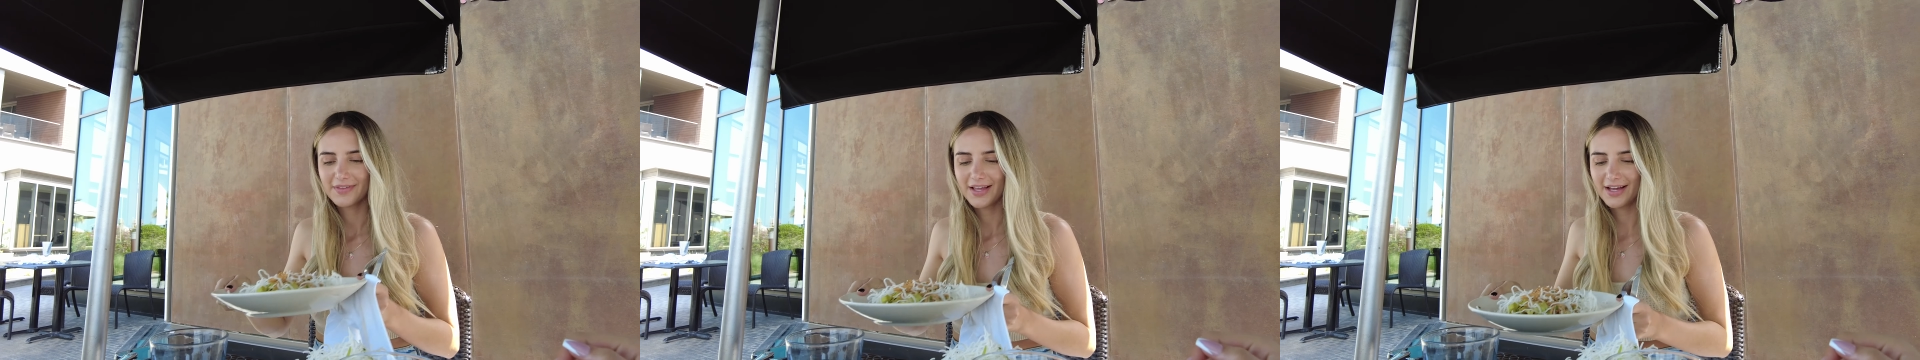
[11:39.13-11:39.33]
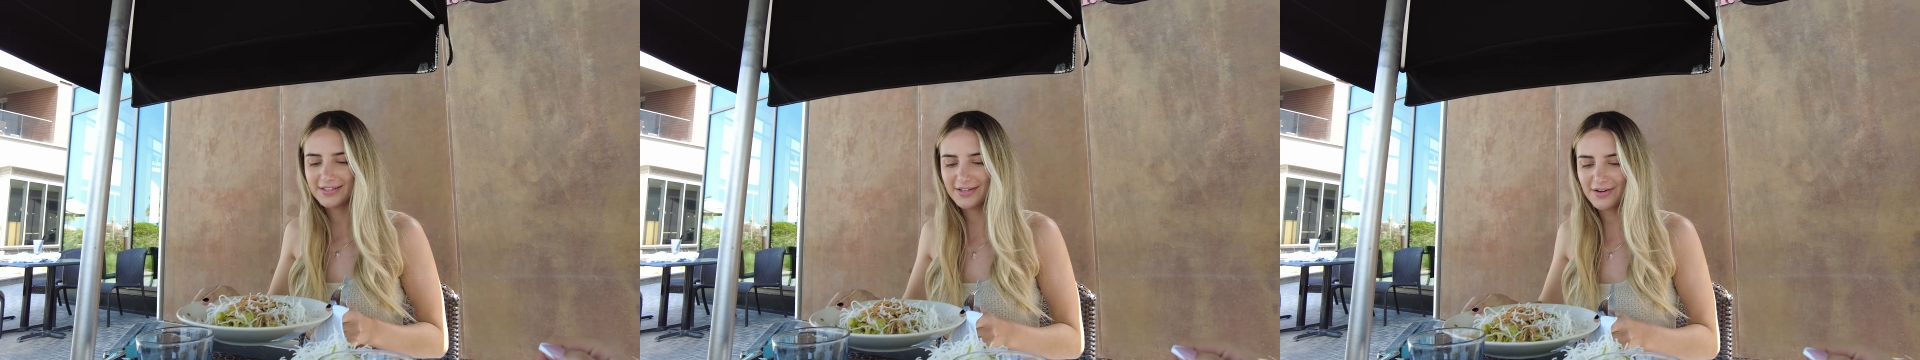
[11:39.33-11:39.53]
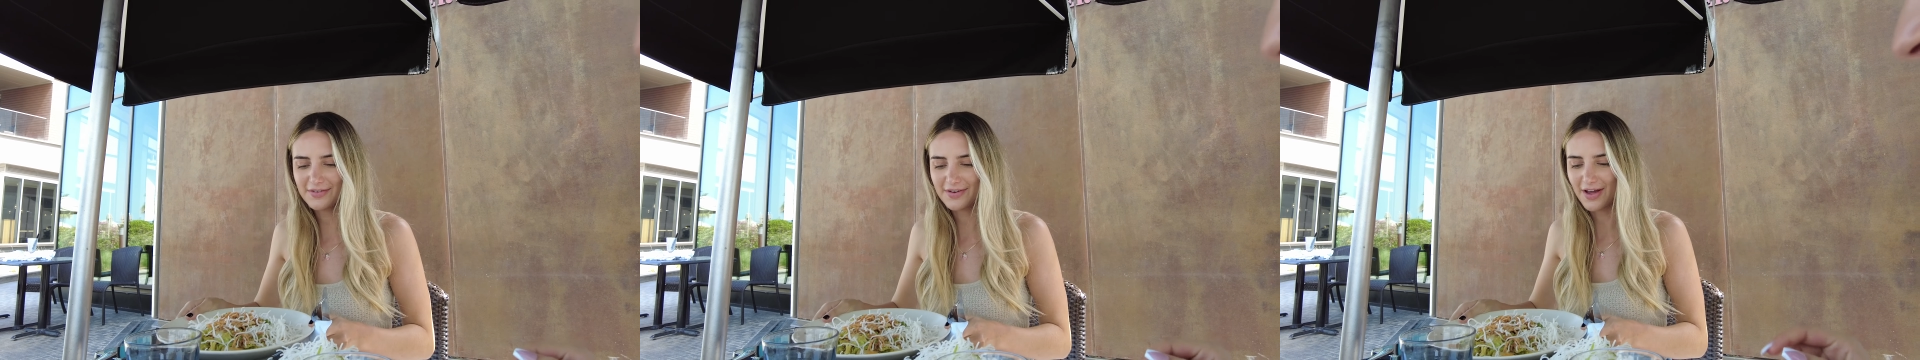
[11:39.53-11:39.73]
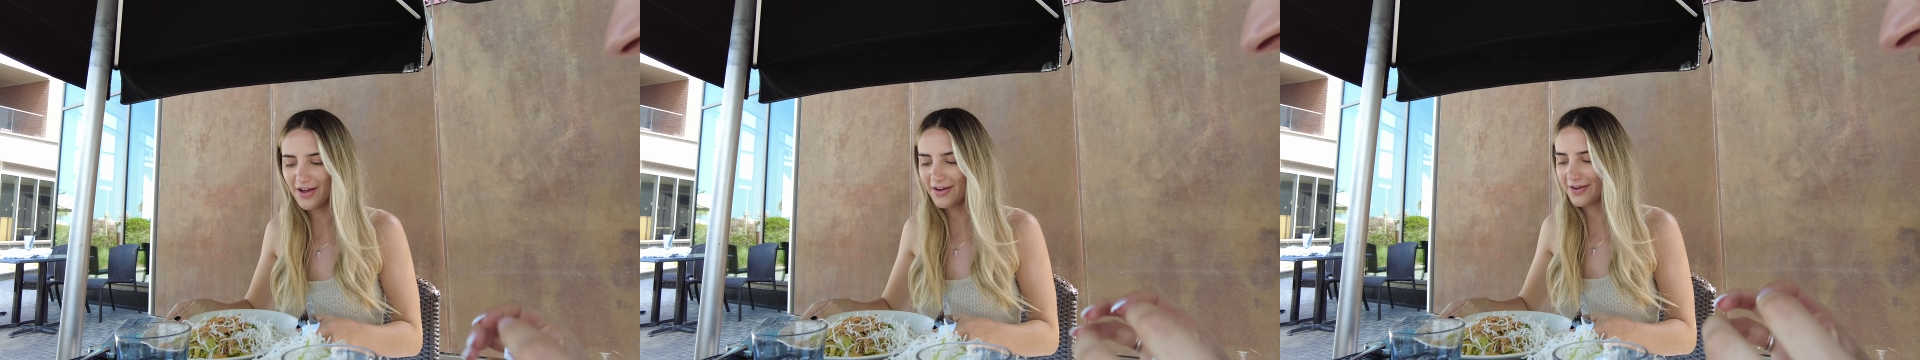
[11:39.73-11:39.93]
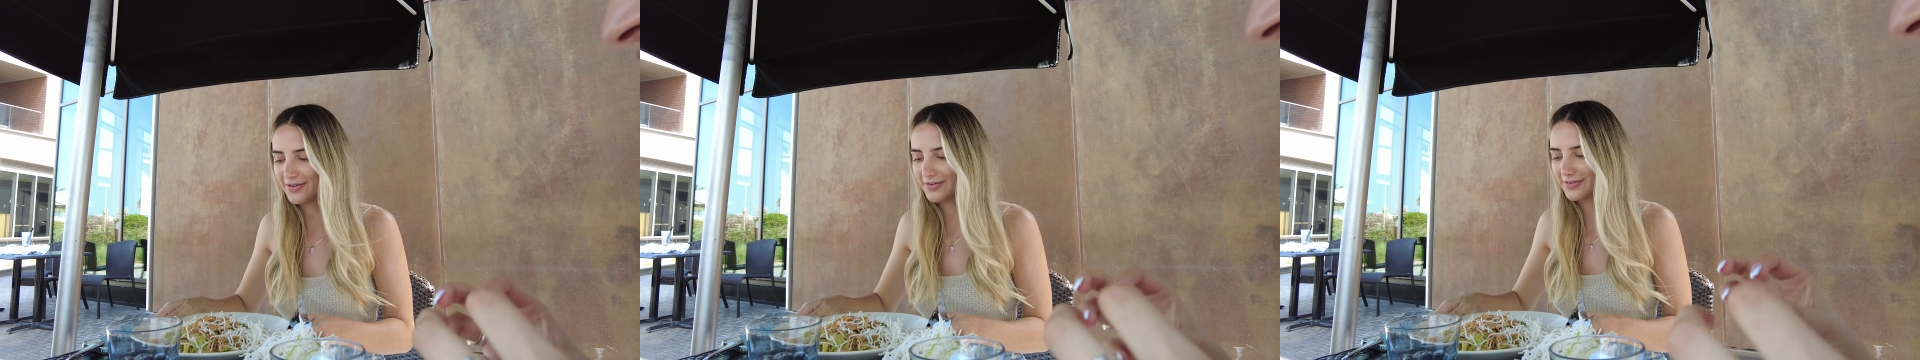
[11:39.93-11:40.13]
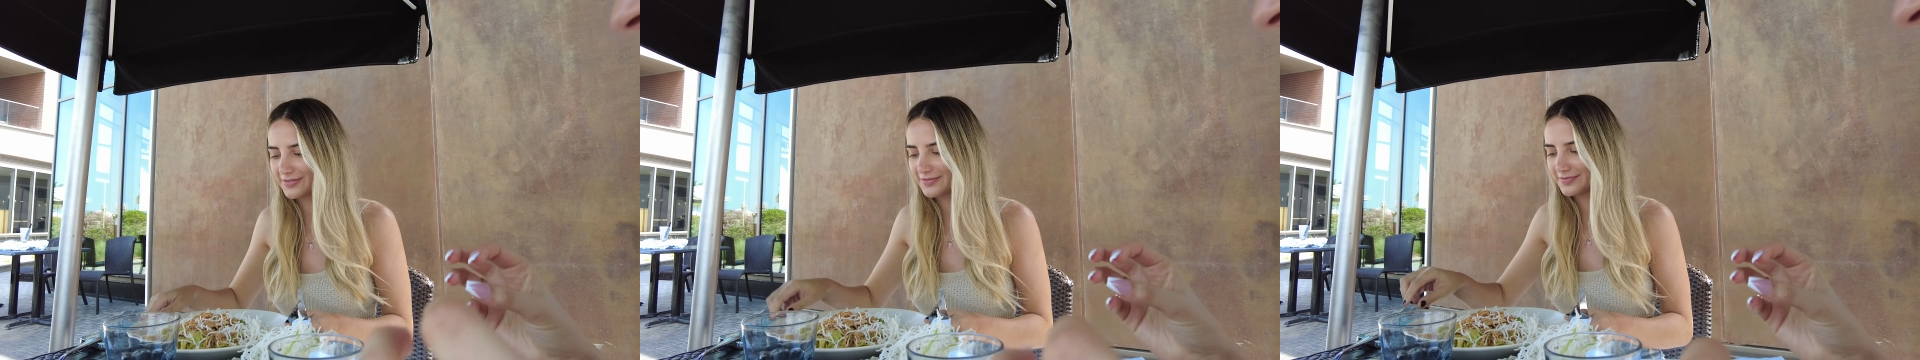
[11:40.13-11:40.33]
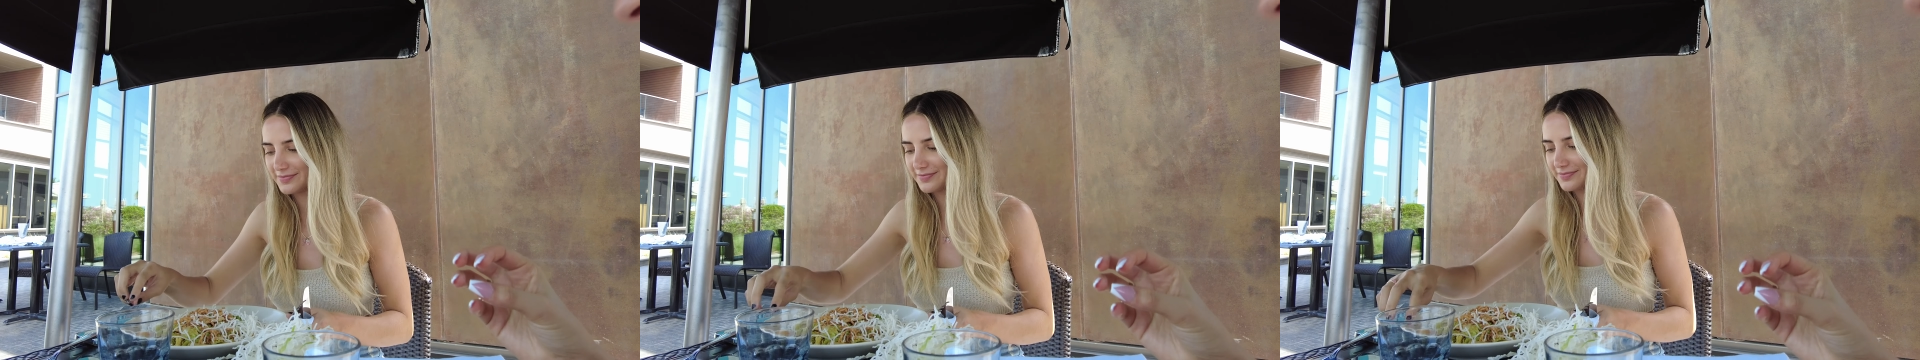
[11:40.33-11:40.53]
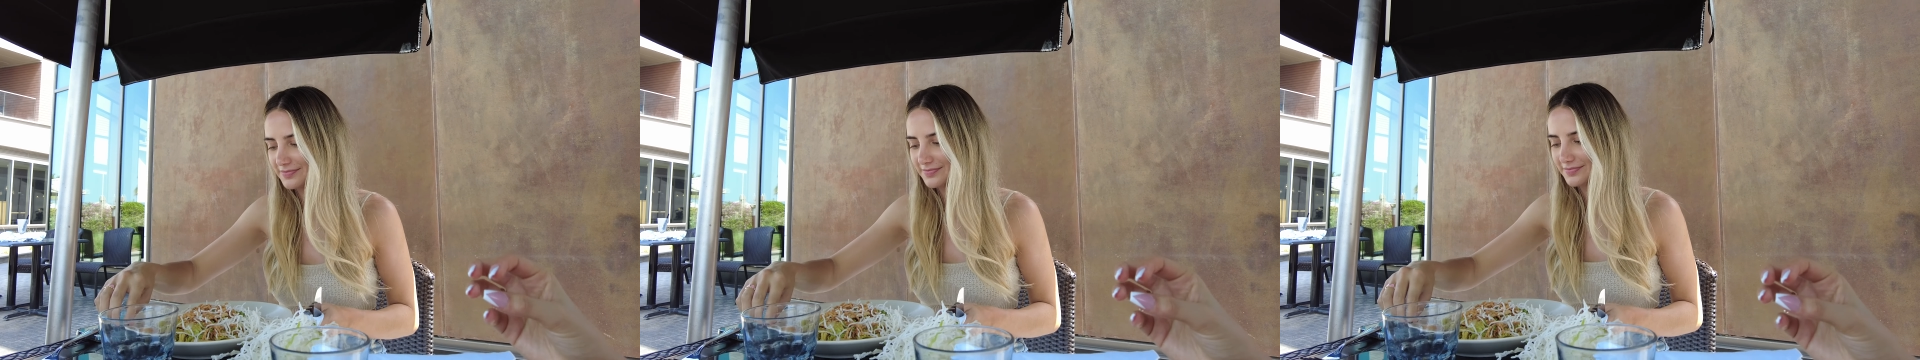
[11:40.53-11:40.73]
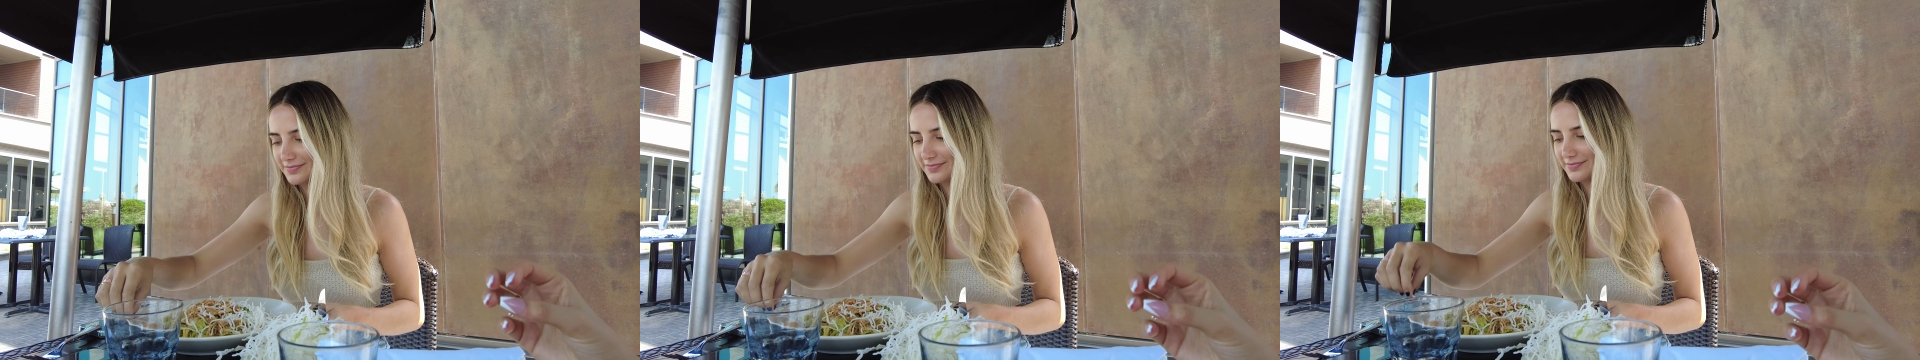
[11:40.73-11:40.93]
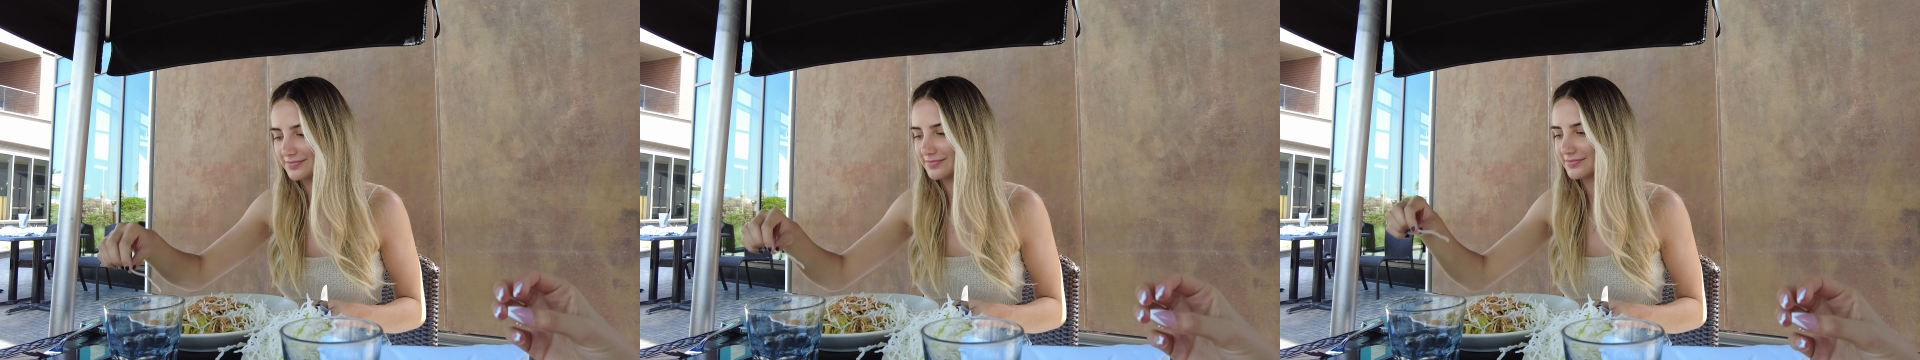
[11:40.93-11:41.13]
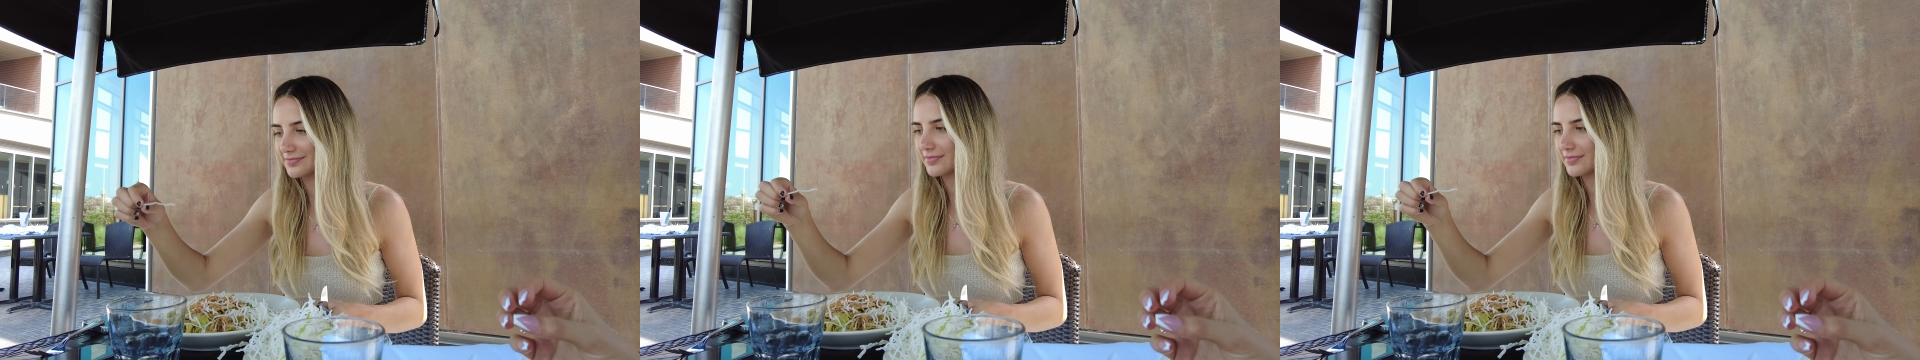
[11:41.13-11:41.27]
I thought they were like stretched prawn crackers.